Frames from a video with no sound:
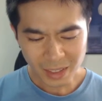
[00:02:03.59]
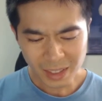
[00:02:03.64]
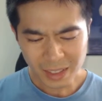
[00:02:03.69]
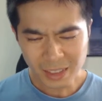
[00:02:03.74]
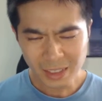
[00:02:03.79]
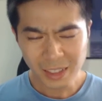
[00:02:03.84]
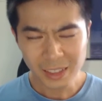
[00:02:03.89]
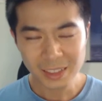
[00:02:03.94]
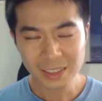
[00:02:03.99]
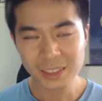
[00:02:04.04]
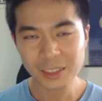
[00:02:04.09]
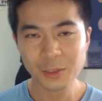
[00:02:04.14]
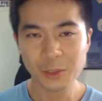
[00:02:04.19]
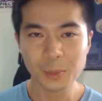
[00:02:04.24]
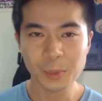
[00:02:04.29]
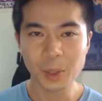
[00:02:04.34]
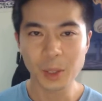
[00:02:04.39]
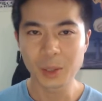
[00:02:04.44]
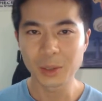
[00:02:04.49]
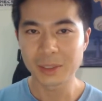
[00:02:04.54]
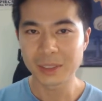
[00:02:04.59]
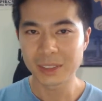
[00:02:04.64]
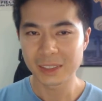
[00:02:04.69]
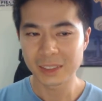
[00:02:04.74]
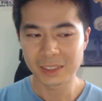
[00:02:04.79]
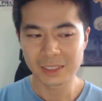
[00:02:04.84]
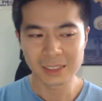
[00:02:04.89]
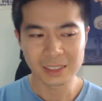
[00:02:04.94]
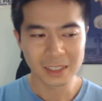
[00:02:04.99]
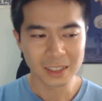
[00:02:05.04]
and like different poses
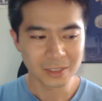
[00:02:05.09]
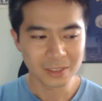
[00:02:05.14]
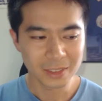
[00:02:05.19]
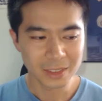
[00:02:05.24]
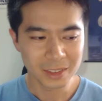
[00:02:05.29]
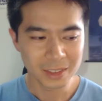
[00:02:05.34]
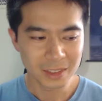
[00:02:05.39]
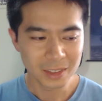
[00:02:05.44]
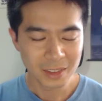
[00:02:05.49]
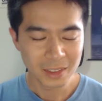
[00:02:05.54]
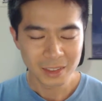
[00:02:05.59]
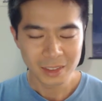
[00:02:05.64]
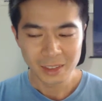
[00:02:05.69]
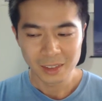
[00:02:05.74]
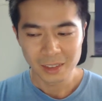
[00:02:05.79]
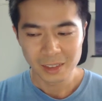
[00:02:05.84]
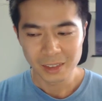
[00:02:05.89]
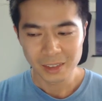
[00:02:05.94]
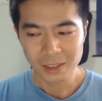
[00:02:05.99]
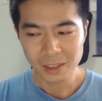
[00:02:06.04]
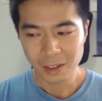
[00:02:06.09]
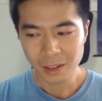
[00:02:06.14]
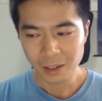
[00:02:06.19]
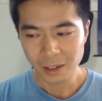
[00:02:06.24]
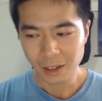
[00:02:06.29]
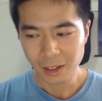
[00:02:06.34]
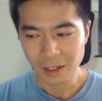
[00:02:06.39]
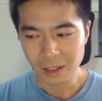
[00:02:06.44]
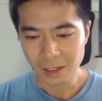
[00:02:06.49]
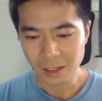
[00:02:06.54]
and stuff, and
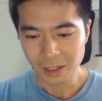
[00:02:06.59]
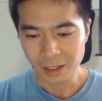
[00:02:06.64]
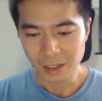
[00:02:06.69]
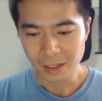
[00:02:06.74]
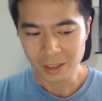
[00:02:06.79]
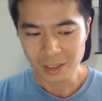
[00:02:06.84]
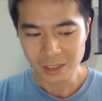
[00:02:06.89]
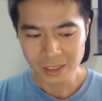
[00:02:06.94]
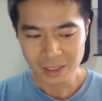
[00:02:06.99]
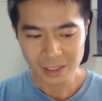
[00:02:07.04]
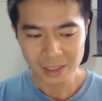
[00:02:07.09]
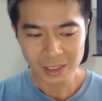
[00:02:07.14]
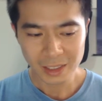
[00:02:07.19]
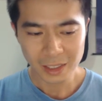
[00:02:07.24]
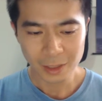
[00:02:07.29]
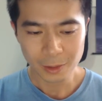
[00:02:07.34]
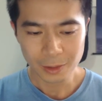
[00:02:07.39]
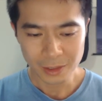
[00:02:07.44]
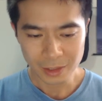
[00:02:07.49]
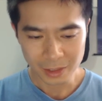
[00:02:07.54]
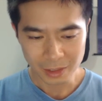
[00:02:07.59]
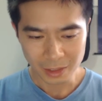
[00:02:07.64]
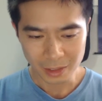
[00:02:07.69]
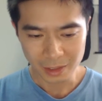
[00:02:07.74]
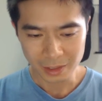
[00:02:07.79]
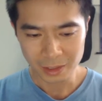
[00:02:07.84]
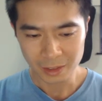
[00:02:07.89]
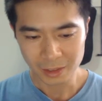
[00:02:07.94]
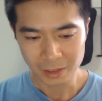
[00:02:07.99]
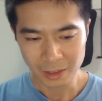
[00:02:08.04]
initially I was just
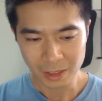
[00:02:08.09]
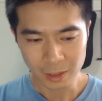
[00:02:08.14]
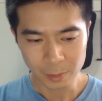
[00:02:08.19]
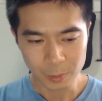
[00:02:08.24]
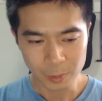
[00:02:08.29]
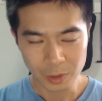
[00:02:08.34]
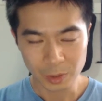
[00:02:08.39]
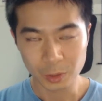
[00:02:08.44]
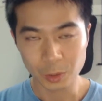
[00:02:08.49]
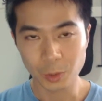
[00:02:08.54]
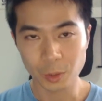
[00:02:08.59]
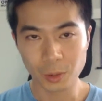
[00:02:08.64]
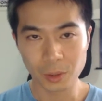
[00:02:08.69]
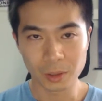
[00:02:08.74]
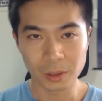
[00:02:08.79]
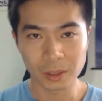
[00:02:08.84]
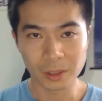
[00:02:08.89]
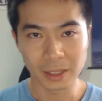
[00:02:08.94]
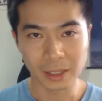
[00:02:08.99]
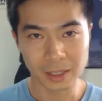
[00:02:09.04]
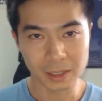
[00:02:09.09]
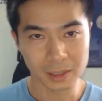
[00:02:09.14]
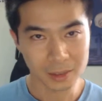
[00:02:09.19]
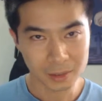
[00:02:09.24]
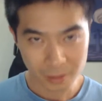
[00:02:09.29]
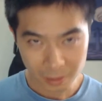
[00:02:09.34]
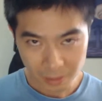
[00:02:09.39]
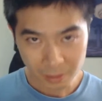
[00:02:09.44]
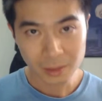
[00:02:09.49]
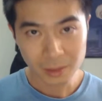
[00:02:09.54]
gonna just draw
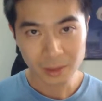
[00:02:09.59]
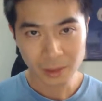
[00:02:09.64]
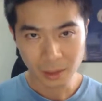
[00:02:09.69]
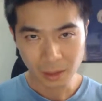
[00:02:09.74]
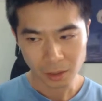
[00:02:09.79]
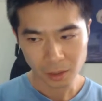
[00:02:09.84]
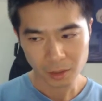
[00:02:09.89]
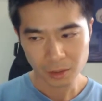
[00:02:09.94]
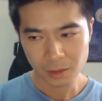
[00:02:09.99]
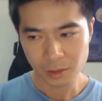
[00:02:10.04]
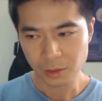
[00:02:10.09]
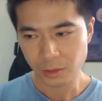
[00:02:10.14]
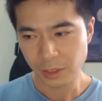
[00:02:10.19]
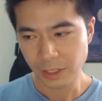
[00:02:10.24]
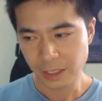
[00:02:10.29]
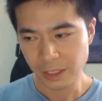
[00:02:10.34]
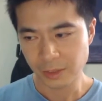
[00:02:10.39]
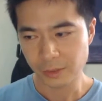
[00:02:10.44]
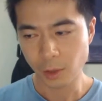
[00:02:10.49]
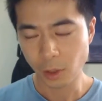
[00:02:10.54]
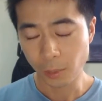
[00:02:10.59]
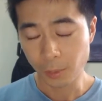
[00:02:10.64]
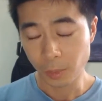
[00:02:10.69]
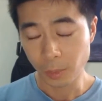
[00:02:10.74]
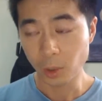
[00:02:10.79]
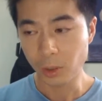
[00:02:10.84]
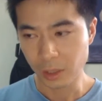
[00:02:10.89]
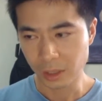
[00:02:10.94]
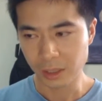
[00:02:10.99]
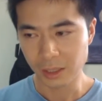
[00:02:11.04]
just
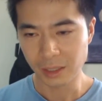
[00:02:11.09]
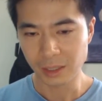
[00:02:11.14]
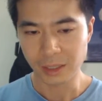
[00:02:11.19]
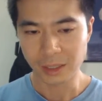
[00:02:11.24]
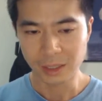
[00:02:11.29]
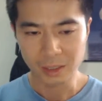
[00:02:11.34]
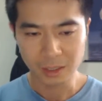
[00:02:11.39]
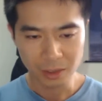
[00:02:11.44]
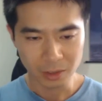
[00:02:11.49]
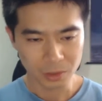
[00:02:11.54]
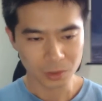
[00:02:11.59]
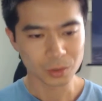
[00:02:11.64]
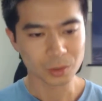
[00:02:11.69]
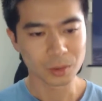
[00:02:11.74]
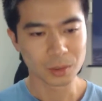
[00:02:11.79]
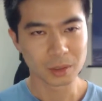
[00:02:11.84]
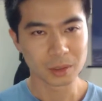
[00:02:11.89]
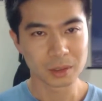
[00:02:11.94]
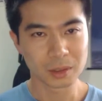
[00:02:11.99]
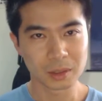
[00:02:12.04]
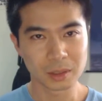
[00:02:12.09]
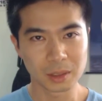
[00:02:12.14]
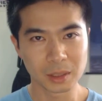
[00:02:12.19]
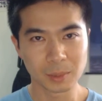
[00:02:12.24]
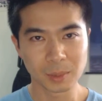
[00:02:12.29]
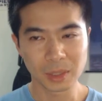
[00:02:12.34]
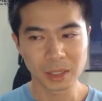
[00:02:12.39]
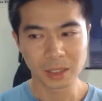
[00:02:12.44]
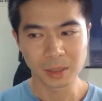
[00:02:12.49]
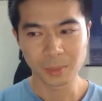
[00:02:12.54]
look at it and then just draw it
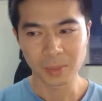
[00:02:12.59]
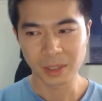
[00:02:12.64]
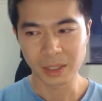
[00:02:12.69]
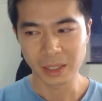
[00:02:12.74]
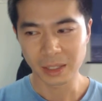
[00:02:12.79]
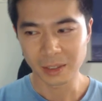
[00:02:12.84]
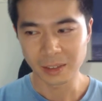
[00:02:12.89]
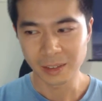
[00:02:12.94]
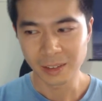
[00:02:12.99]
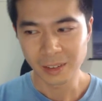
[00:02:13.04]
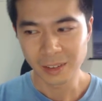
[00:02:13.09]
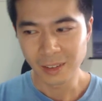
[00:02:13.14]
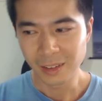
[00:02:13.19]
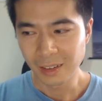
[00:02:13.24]
similar. But then